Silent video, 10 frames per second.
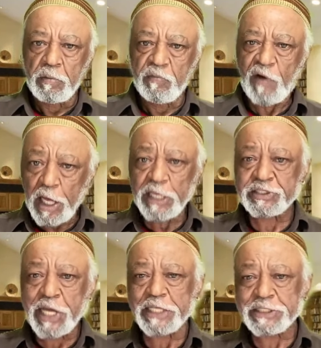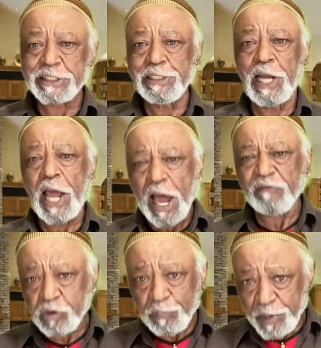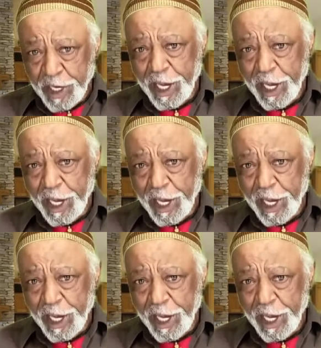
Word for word: Violence doesn't have to be